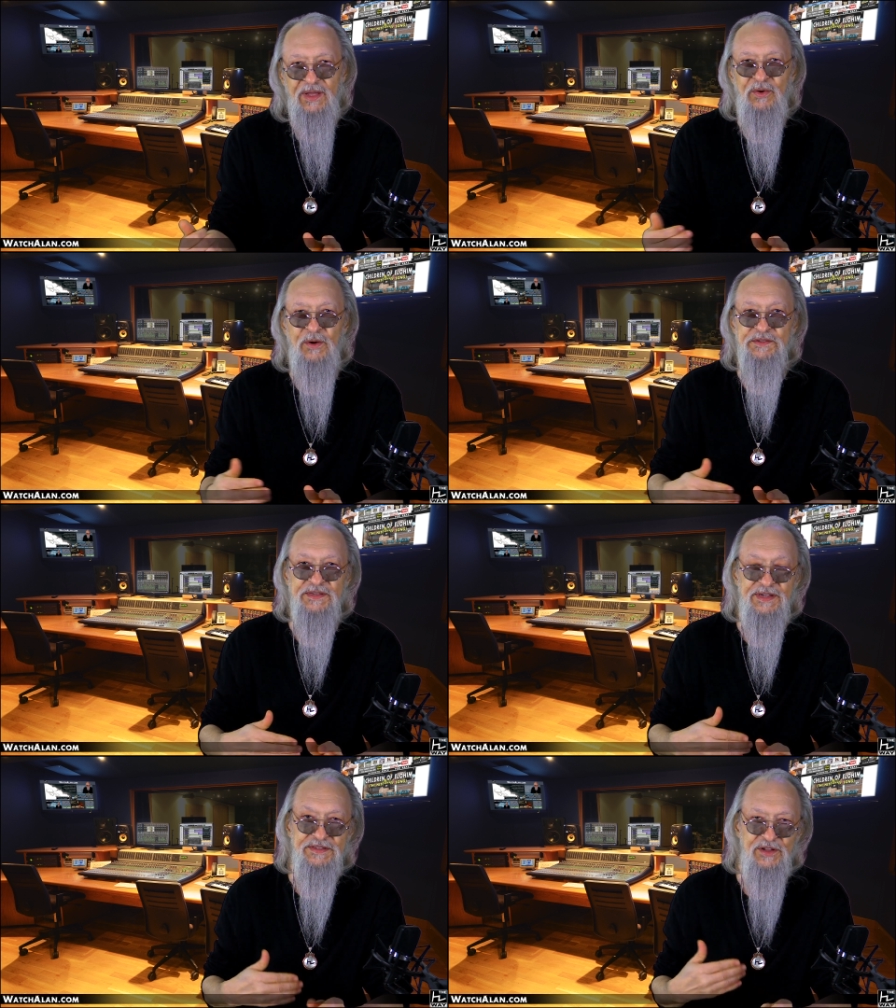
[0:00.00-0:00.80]

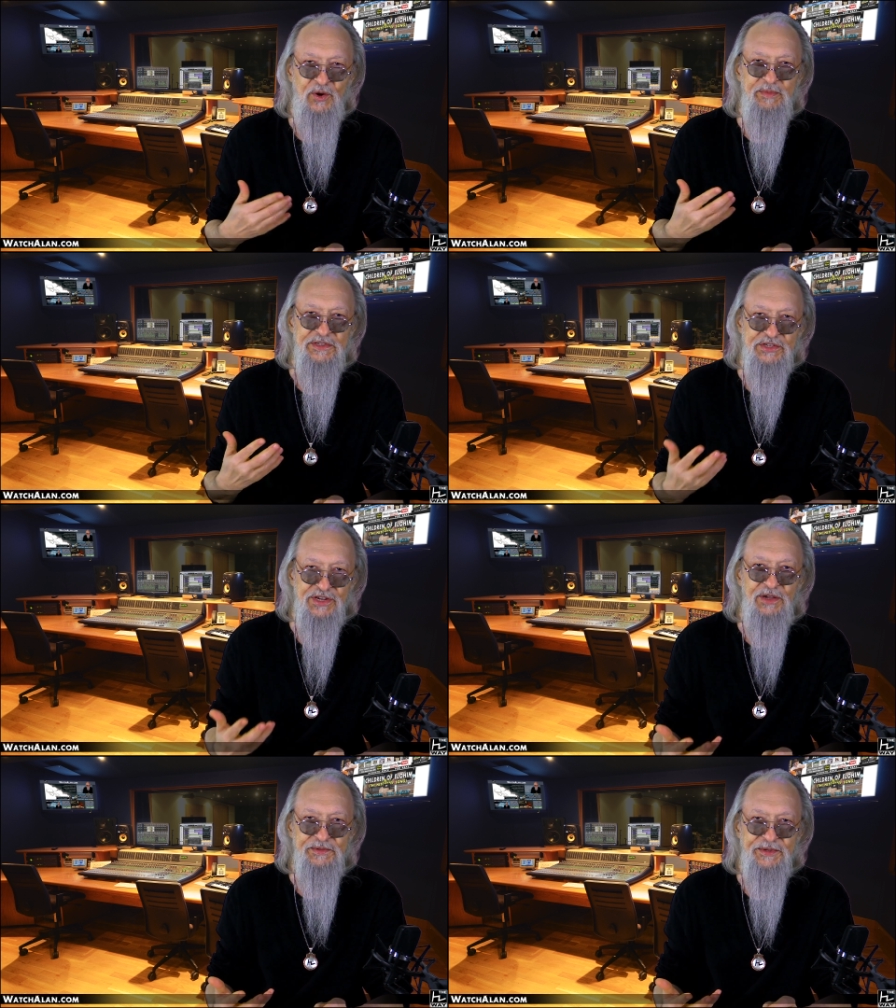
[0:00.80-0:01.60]
causing us to open
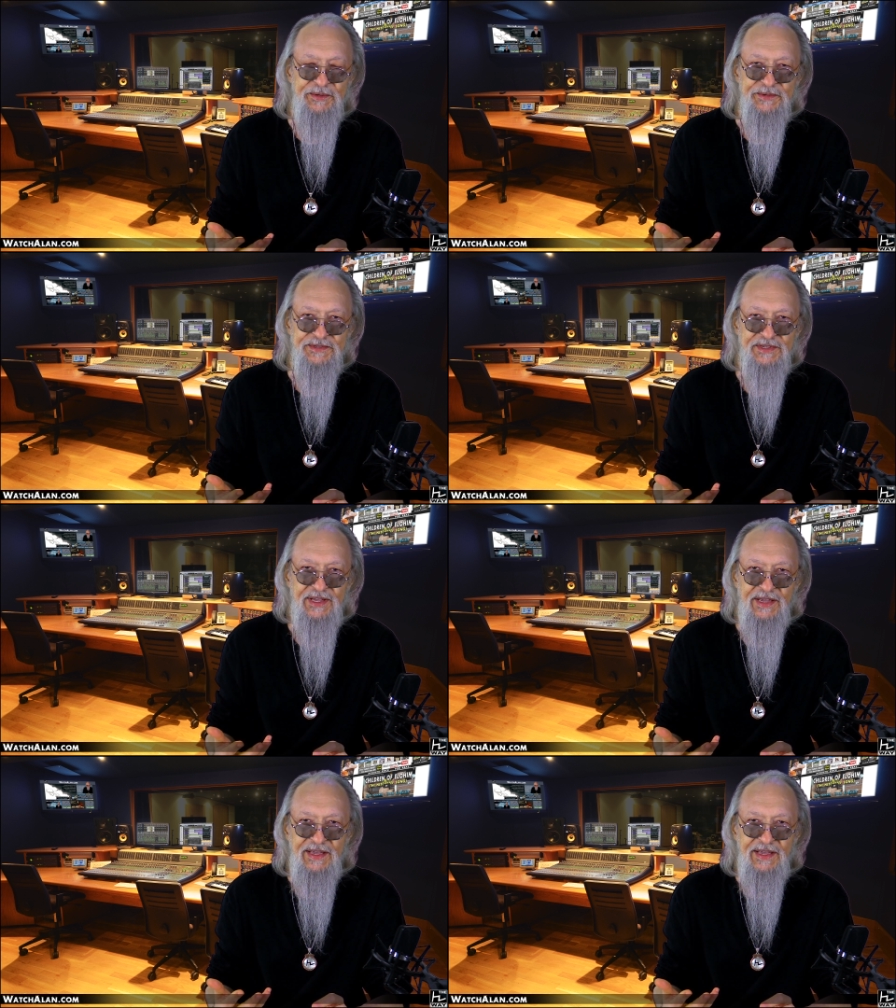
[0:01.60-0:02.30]
shelters,